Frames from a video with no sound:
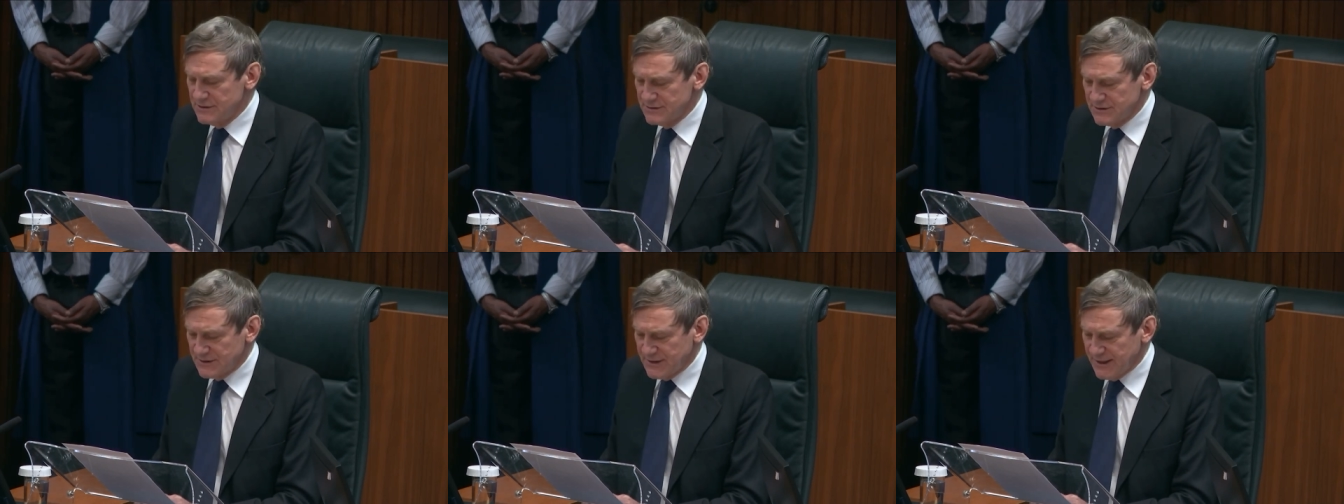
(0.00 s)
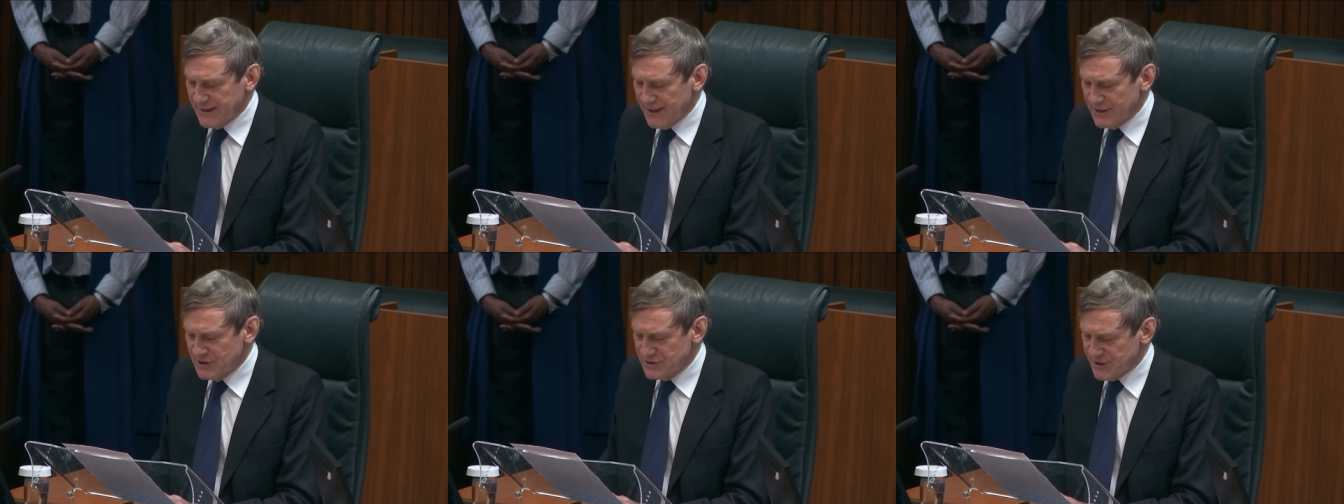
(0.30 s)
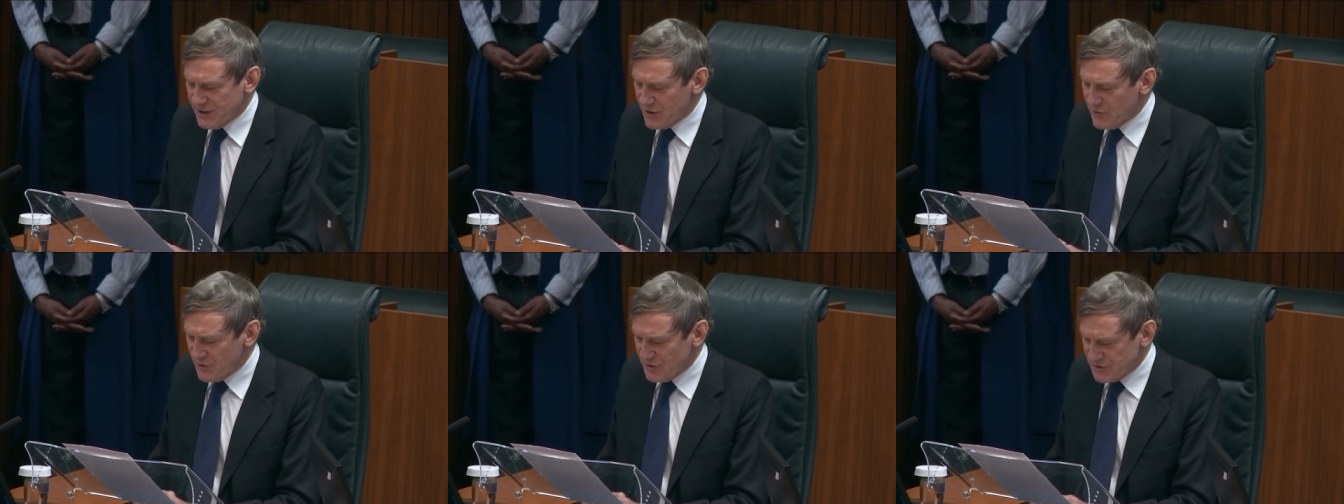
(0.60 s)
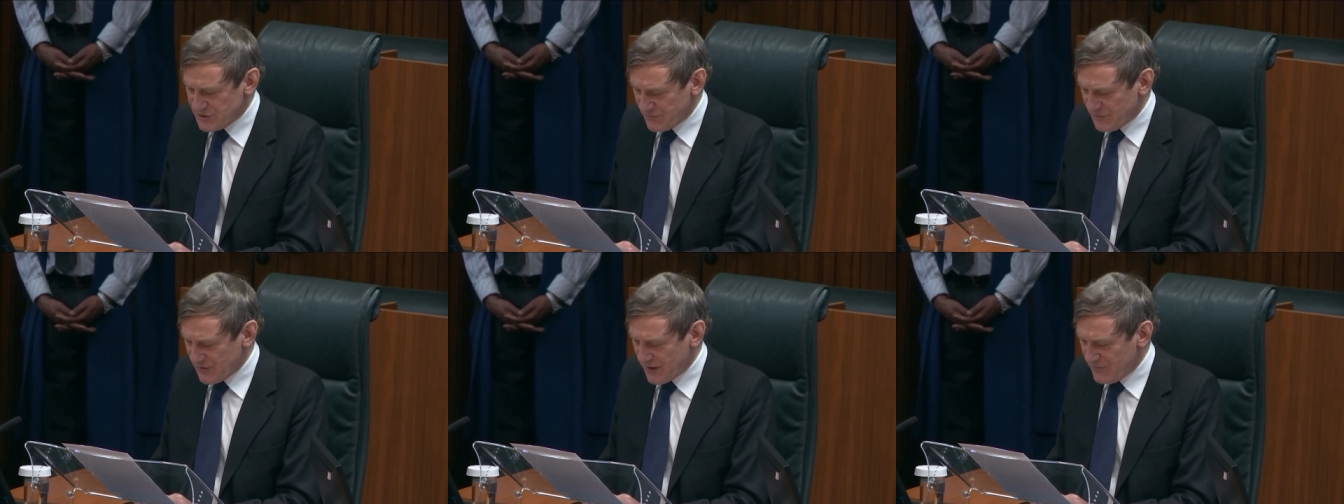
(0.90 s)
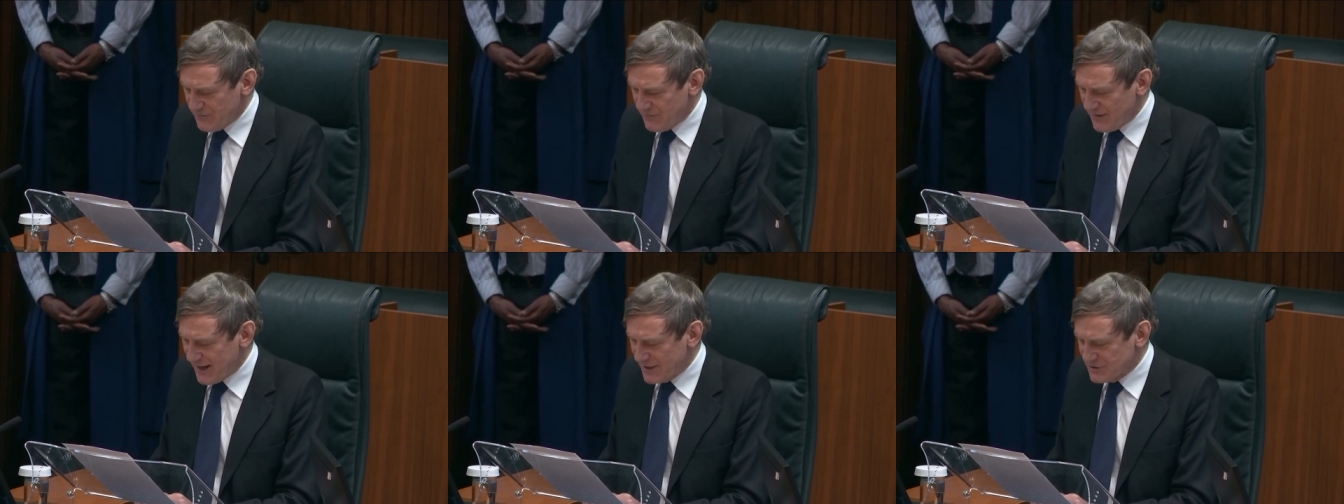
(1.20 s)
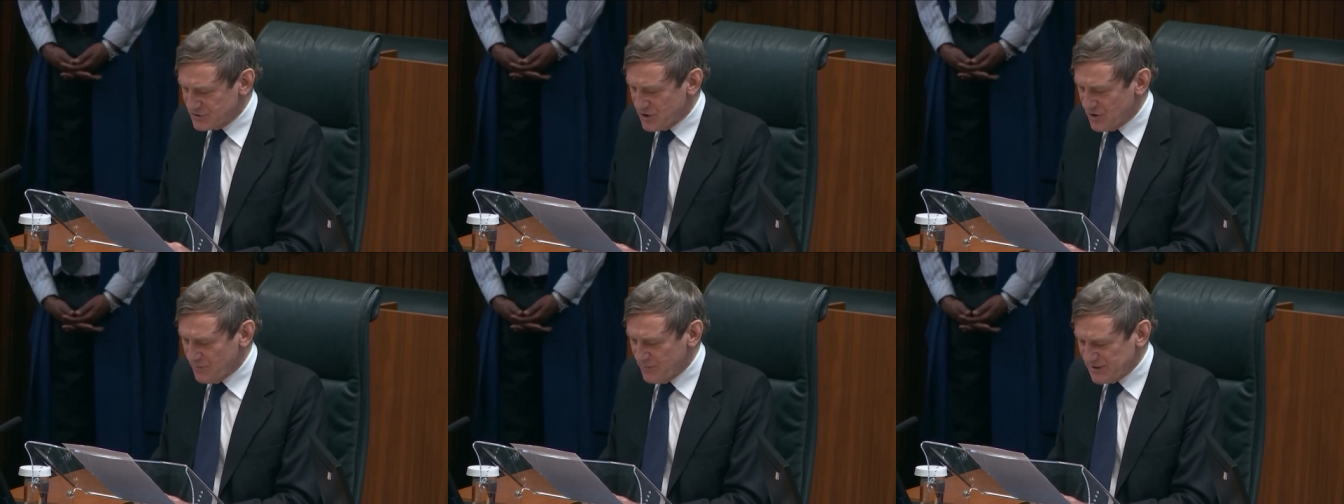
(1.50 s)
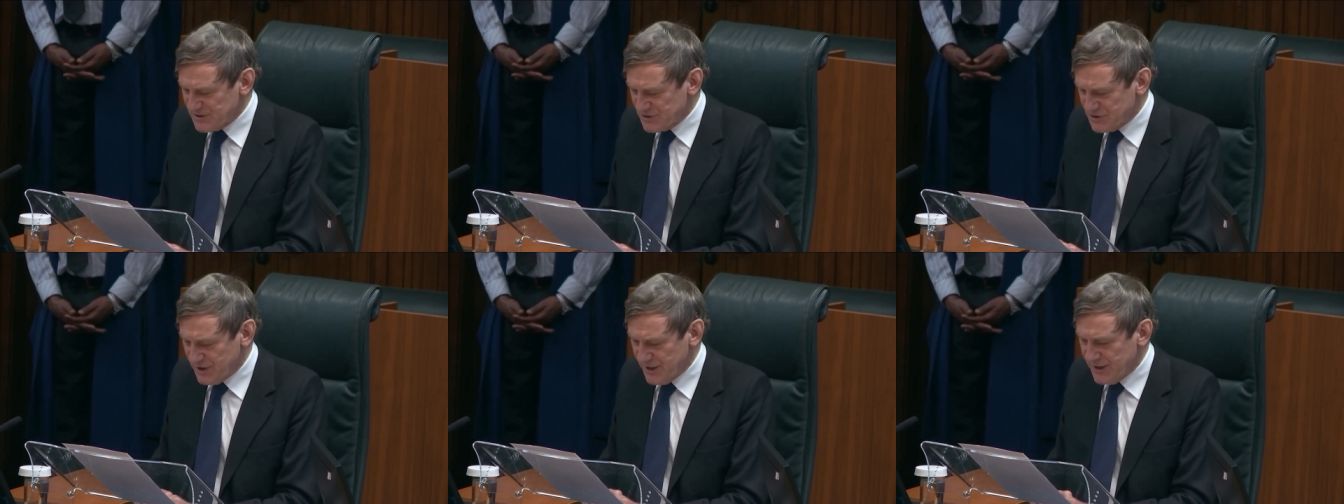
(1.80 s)
that the interiors of their flats could
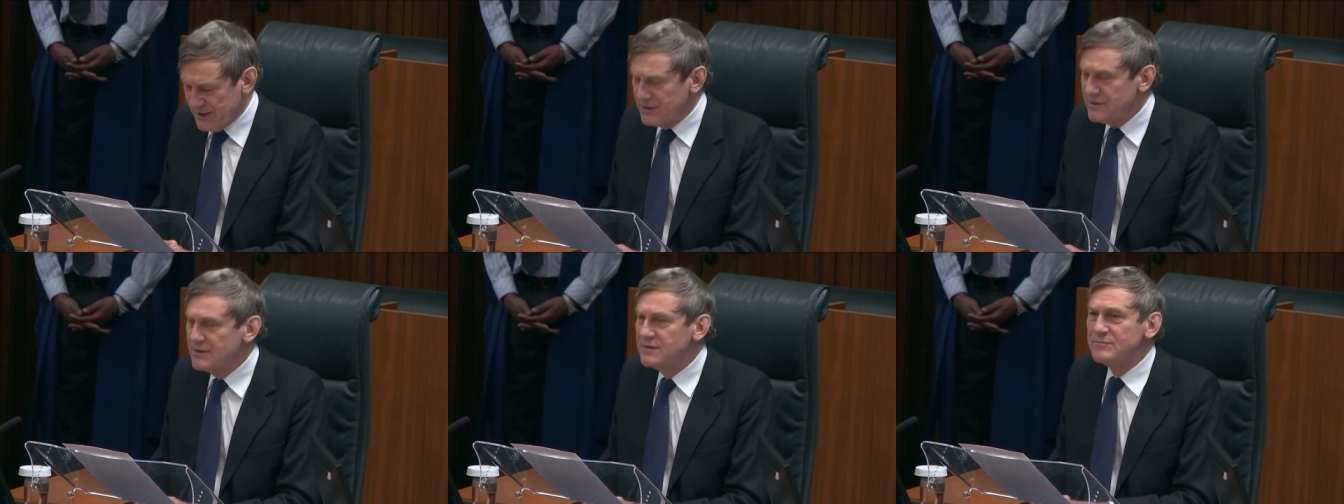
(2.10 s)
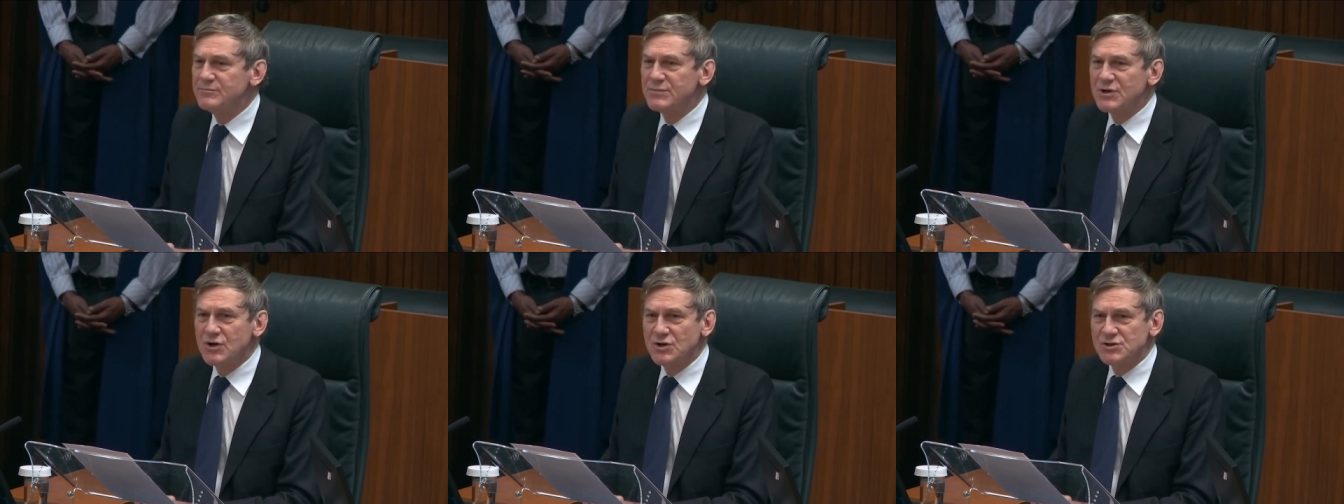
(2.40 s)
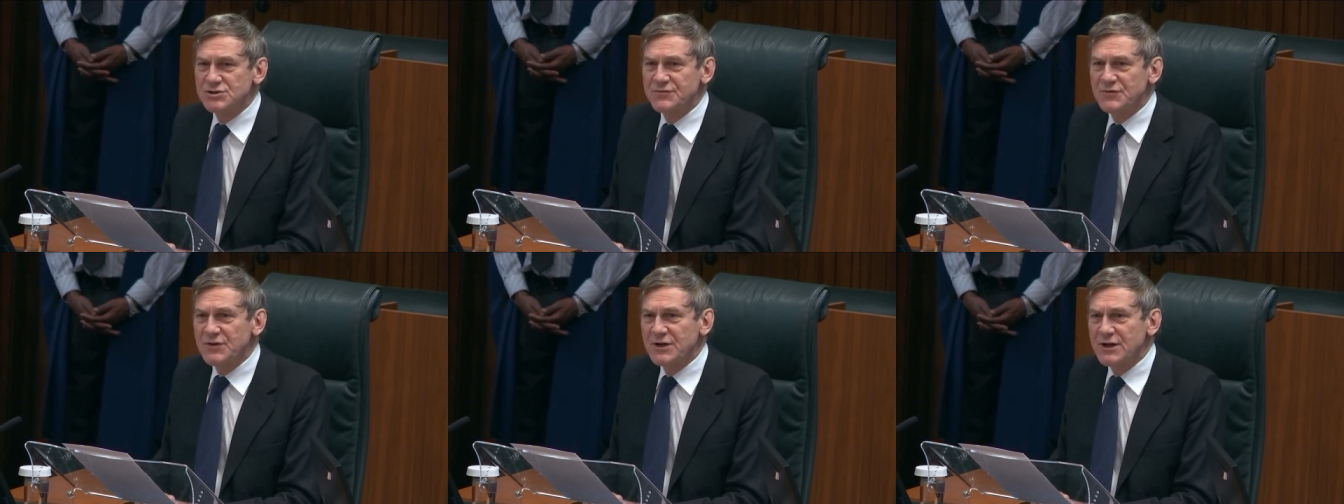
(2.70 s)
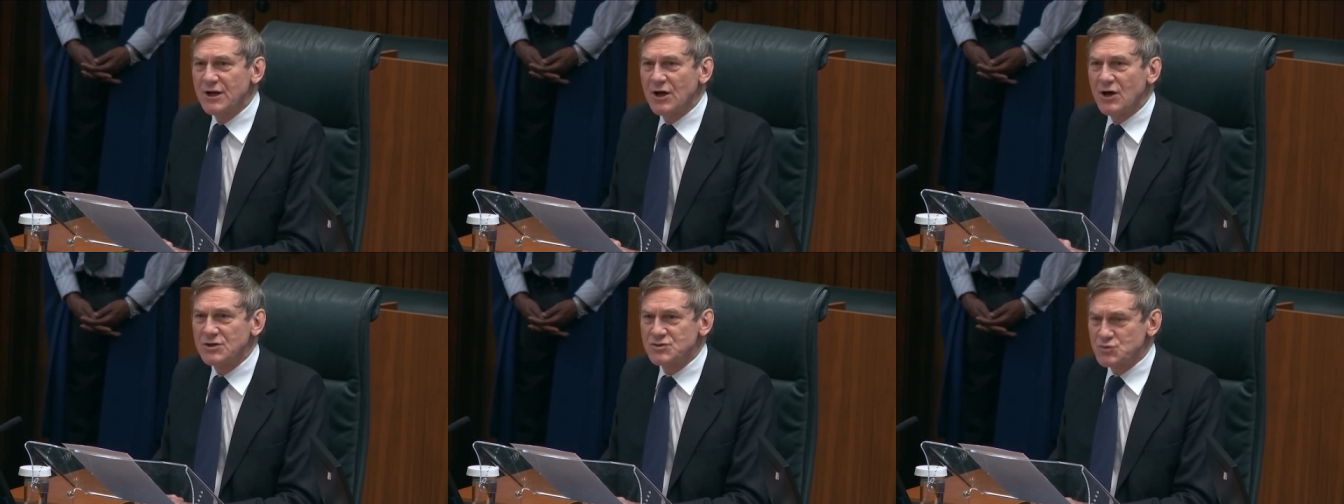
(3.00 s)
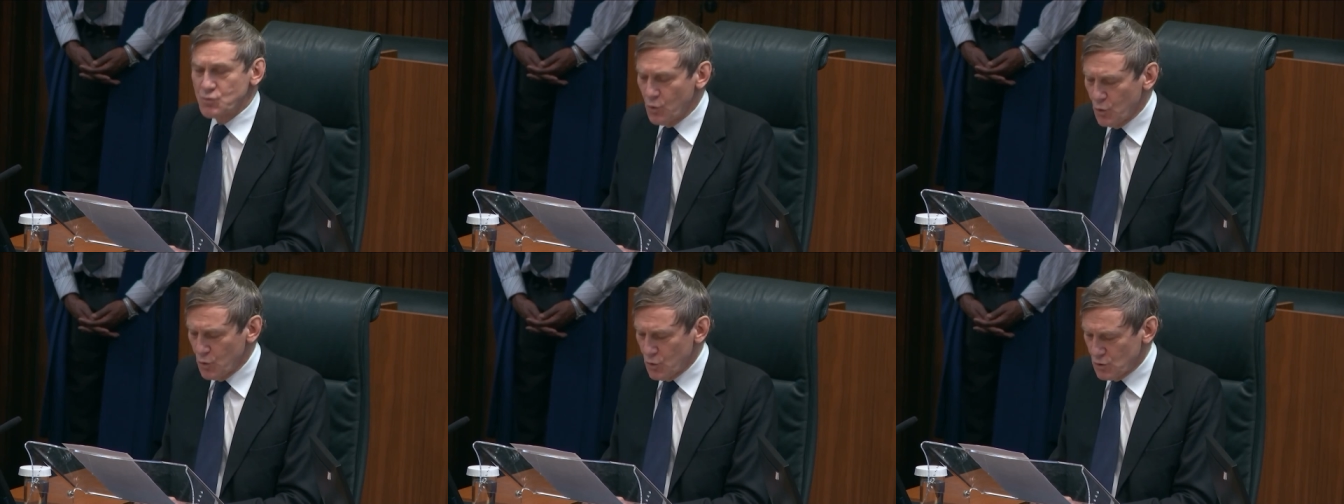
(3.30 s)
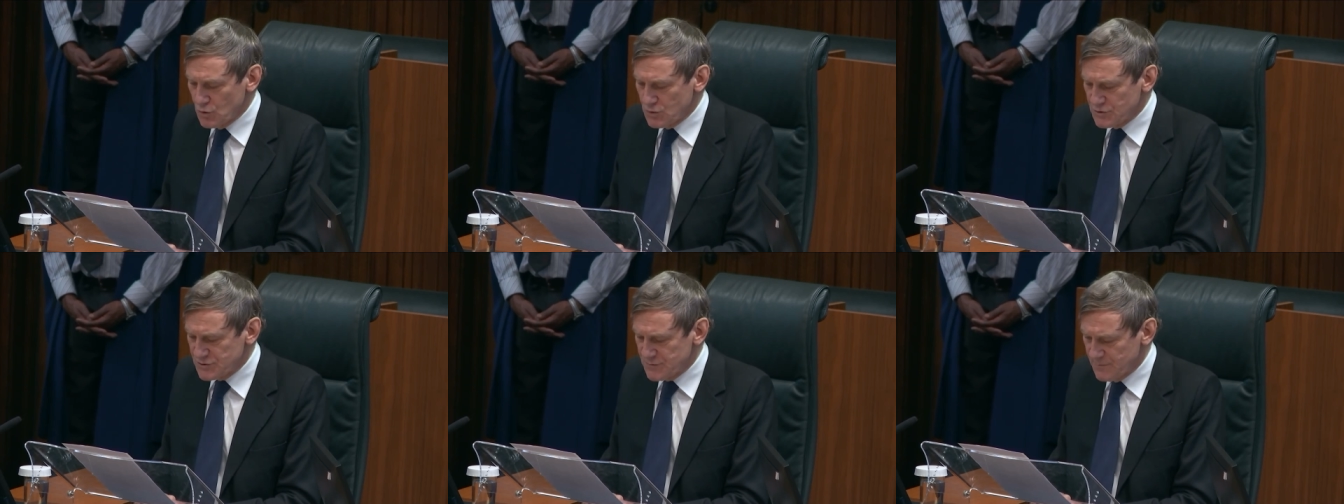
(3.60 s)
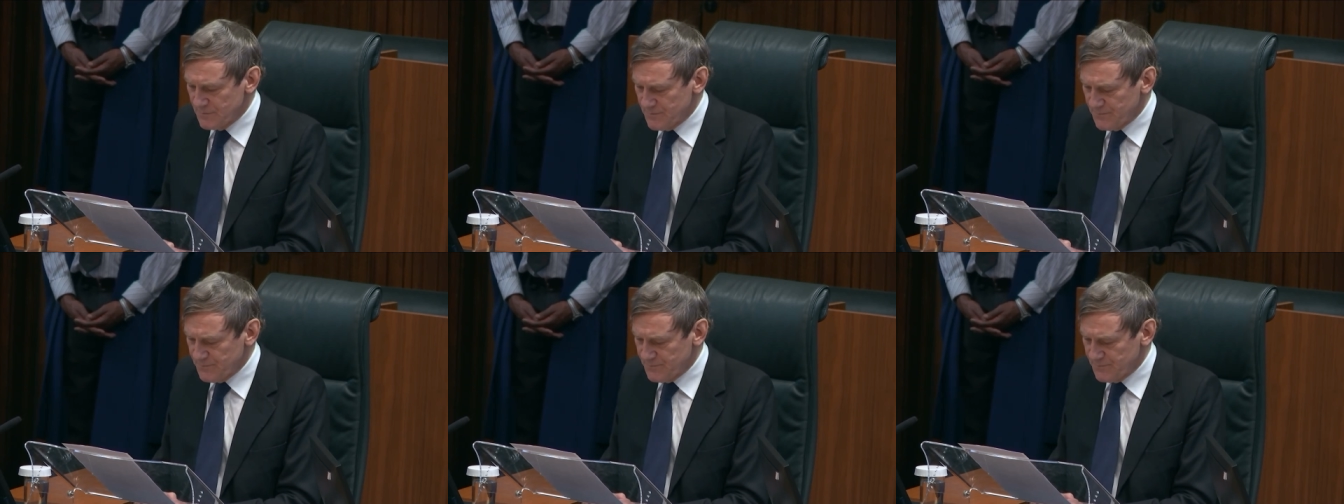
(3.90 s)
be seen because of the glass walls.